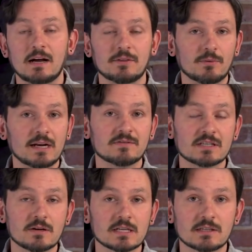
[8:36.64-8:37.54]
the rate of
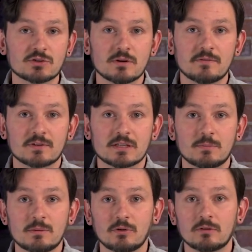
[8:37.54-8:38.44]
serious injury for some
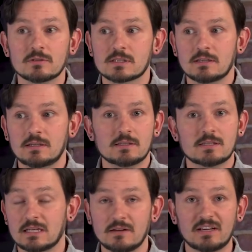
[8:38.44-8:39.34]
people is
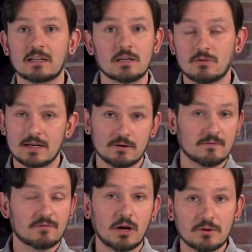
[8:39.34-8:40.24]
significantly greater than
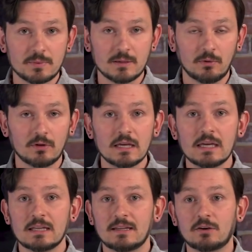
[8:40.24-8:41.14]
for other people.
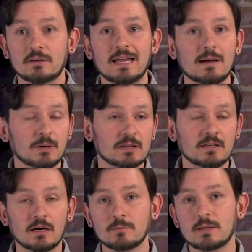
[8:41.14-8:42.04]
Not only that, but
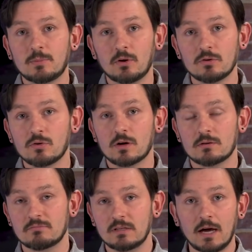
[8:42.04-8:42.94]
young people who
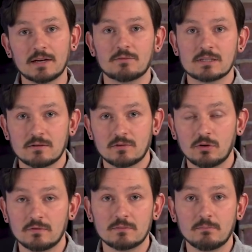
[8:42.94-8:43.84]
are not at risk of
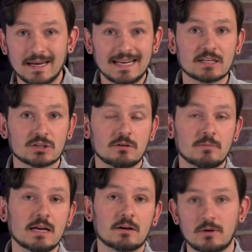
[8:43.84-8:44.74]
COVID might actually
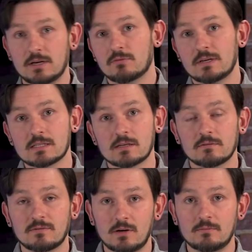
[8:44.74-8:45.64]
be at greater risk
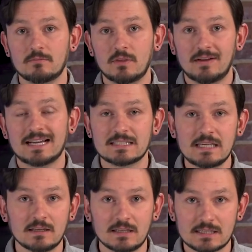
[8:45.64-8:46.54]
from the
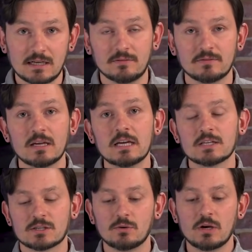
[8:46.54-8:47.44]
vaccine itself.
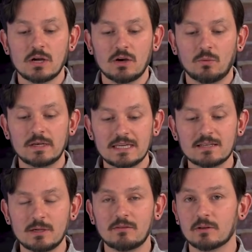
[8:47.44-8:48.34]
So we need to
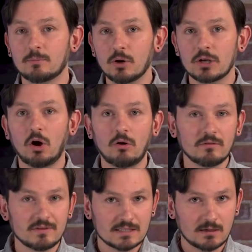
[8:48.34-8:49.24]
be able to put all
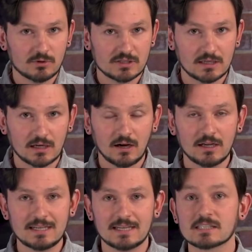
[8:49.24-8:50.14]
of these numbers into
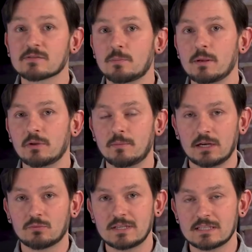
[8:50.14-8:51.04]
context for people to
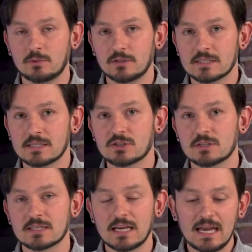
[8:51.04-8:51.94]
make reasonable decisions.